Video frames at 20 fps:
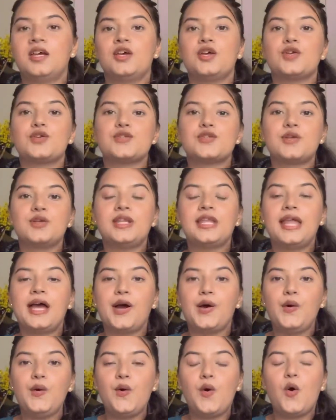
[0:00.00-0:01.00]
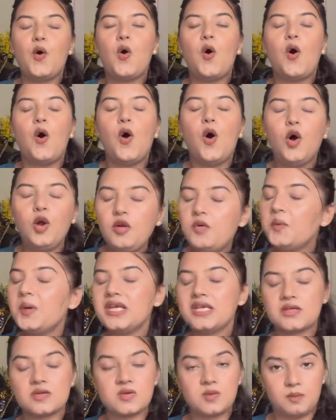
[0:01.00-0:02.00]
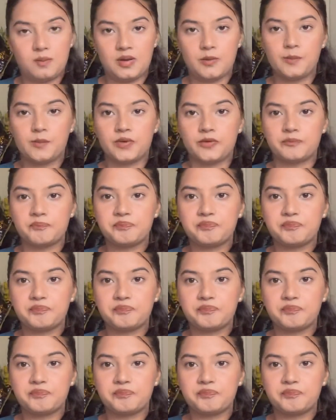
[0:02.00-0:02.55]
So now, always remember,